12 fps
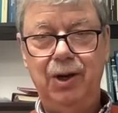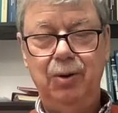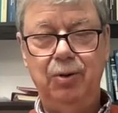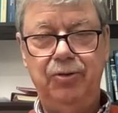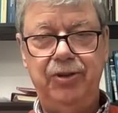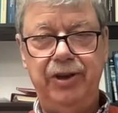
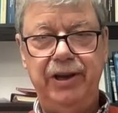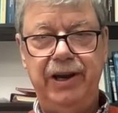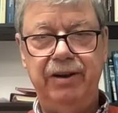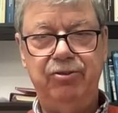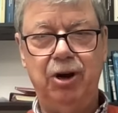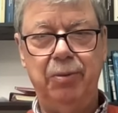was the
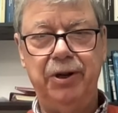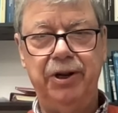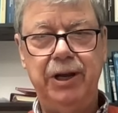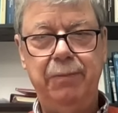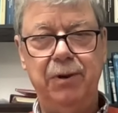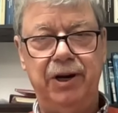Andromeda
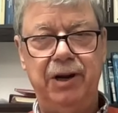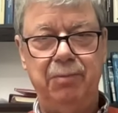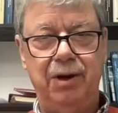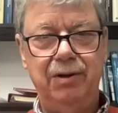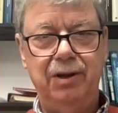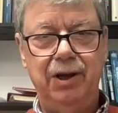Nebula,
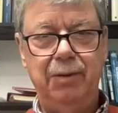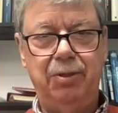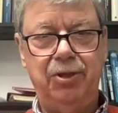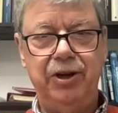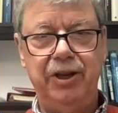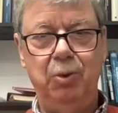
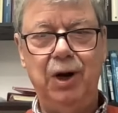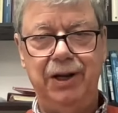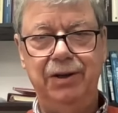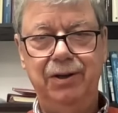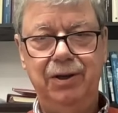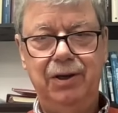
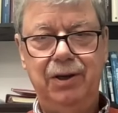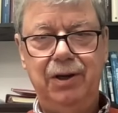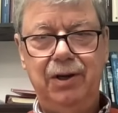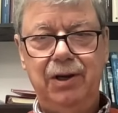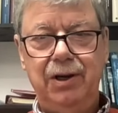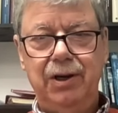M31.
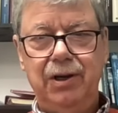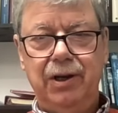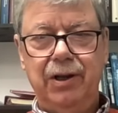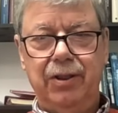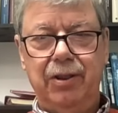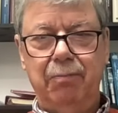
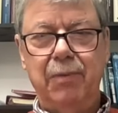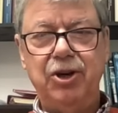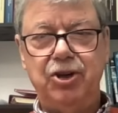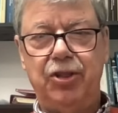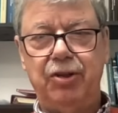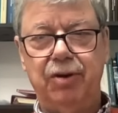And they
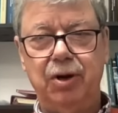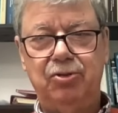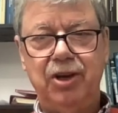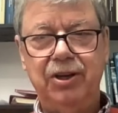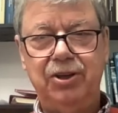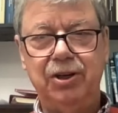measured the
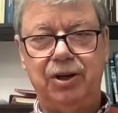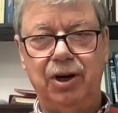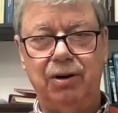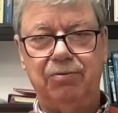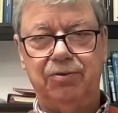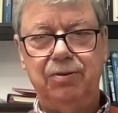rotation
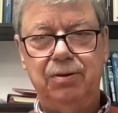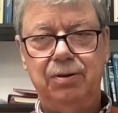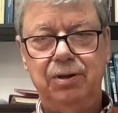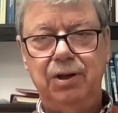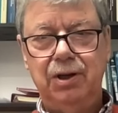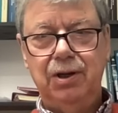curve.
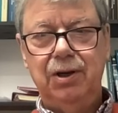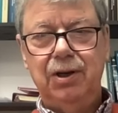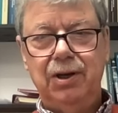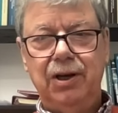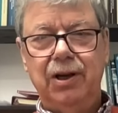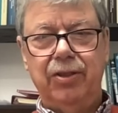
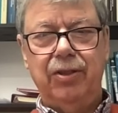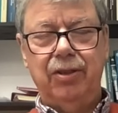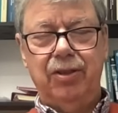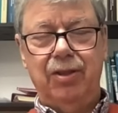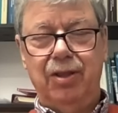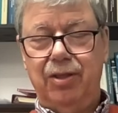
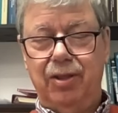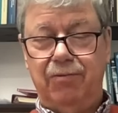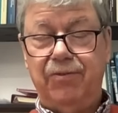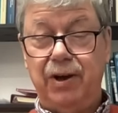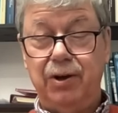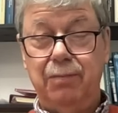And they
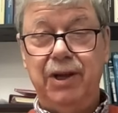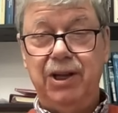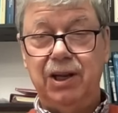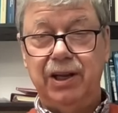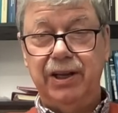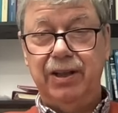found
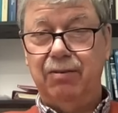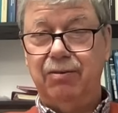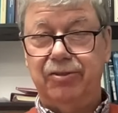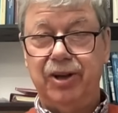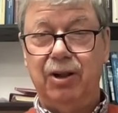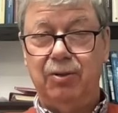immediately the
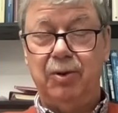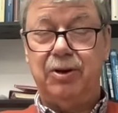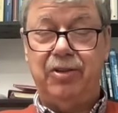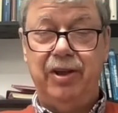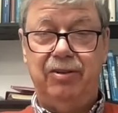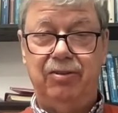result,
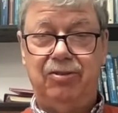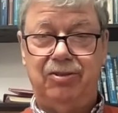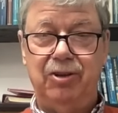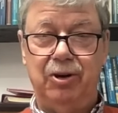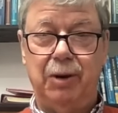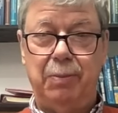which then
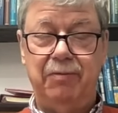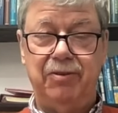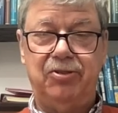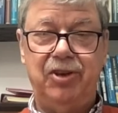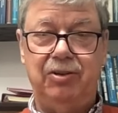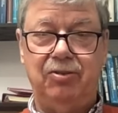stood up ever
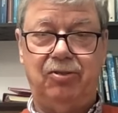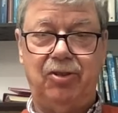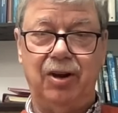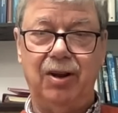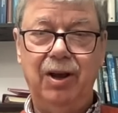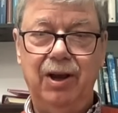since,
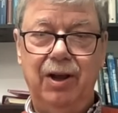that